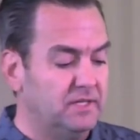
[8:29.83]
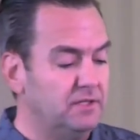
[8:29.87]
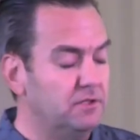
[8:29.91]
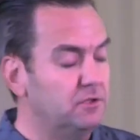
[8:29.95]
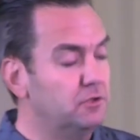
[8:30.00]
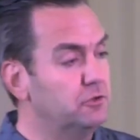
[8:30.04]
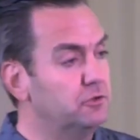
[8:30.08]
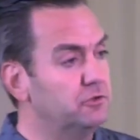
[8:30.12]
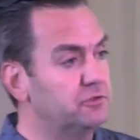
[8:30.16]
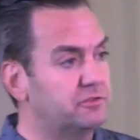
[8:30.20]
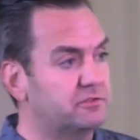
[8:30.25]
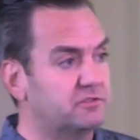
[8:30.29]

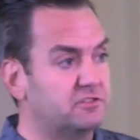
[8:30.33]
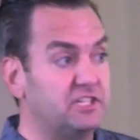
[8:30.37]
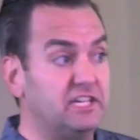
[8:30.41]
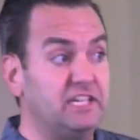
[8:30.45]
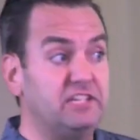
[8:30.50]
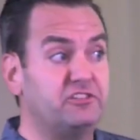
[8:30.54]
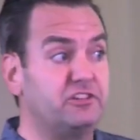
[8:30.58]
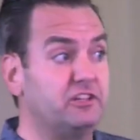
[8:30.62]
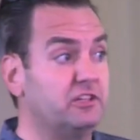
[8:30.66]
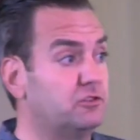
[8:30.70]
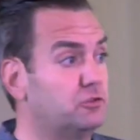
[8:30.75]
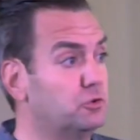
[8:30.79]
used
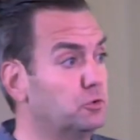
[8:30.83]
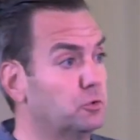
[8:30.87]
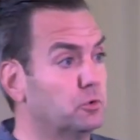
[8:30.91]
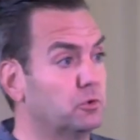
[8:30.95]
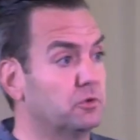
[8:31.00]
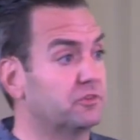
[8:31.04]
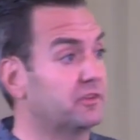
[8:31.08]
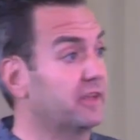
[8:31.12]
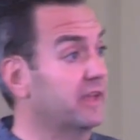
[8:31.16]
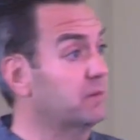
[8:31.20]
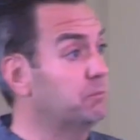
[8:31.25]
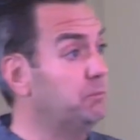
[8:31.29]
teaching
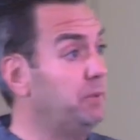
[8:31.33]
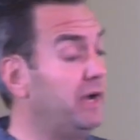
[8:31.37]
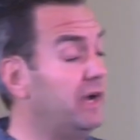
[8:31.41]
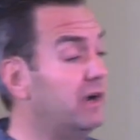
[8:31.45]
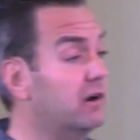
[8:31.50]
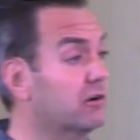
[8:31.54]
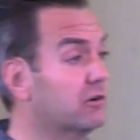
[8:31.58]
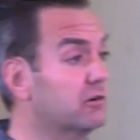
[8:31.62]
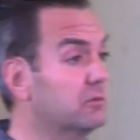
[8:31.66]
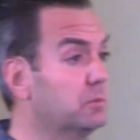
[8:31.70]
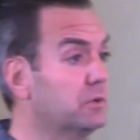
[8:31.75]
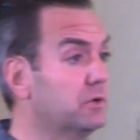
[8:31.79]
tools like
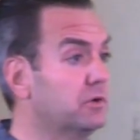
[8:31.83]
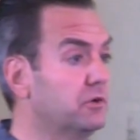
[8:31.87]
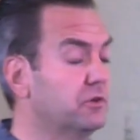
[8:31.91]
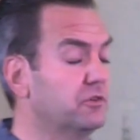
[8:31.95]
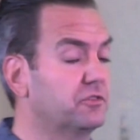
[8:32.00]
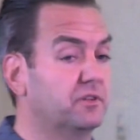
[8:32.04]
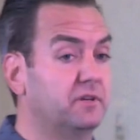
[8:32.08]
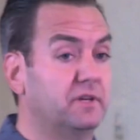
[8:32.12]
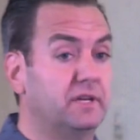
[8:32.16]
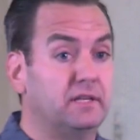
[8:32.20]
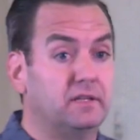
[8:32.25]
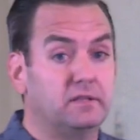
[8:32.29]

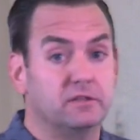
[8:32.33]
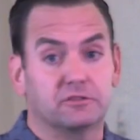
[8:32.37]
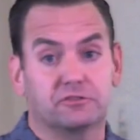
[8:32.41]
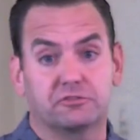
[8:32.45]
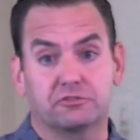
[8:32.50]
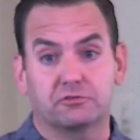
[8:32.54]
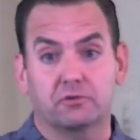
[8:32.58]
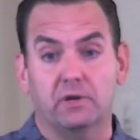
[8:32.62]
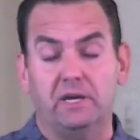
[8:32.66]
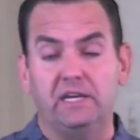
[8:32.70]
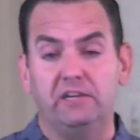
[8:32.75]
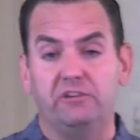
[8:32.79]
parables and
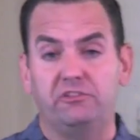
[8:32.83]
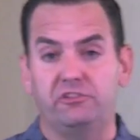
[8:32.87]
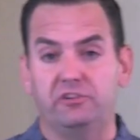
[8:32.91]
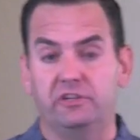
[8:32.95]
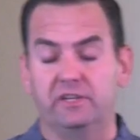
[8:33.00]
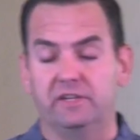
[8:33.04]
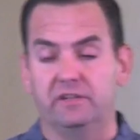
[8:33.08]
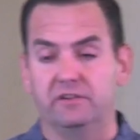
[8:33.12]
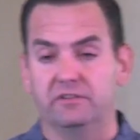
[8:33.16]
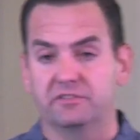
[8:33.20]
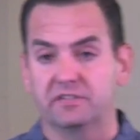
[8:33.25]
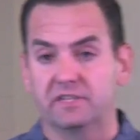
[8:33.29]

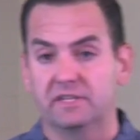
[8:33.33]
illustrations.